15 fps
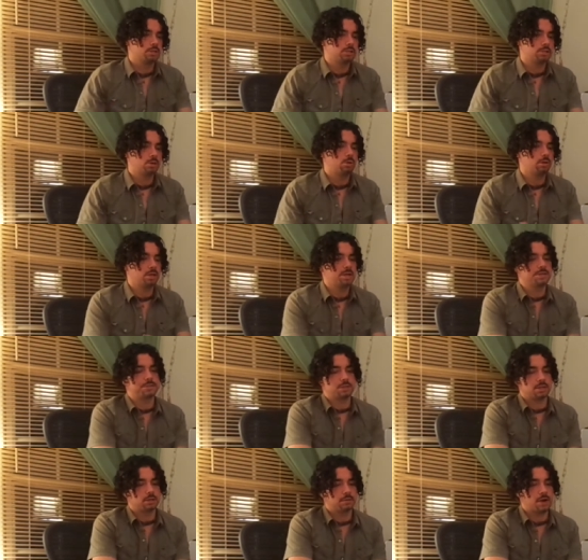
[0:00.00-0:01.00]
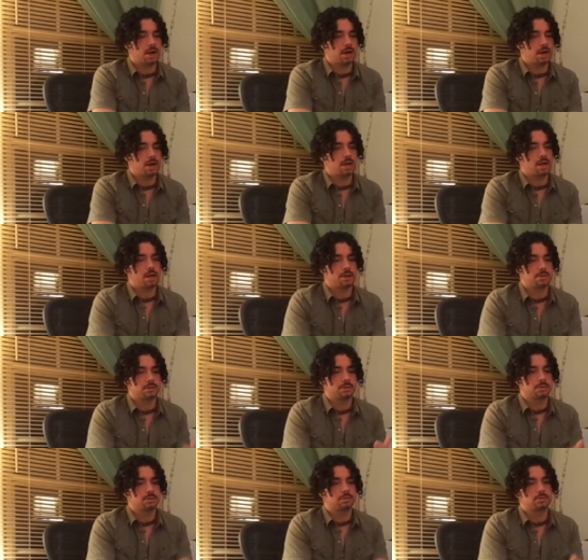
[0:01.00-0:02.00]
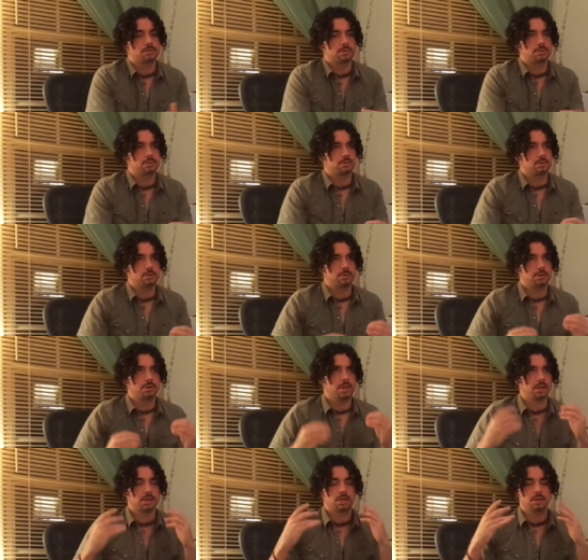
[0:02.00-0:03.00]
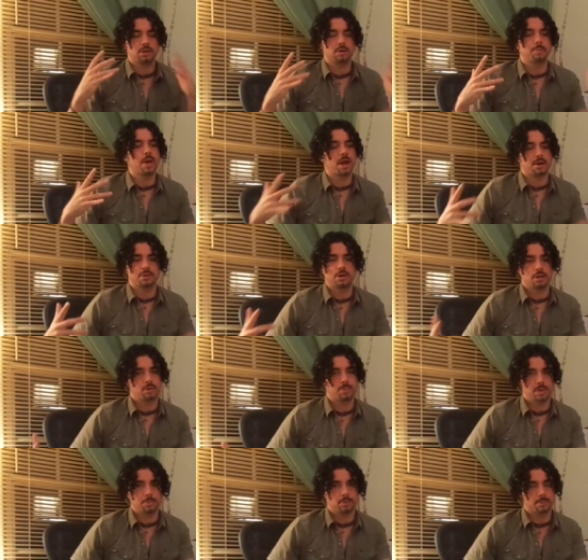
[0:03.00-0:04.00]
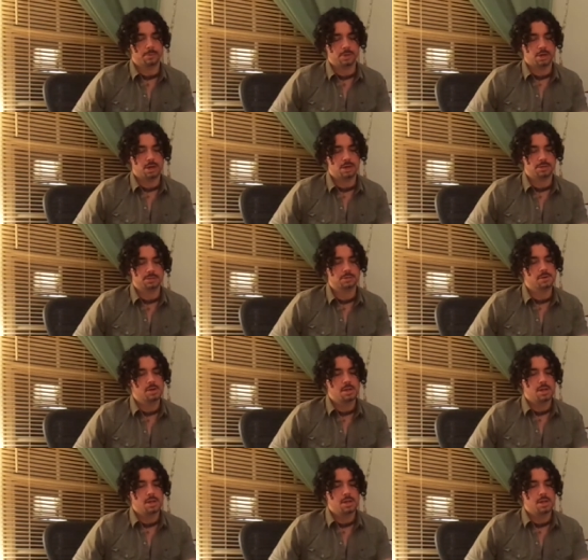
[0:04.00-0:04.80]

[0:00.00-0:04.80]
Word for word: dualistic, very uh, thinking you're better than other people because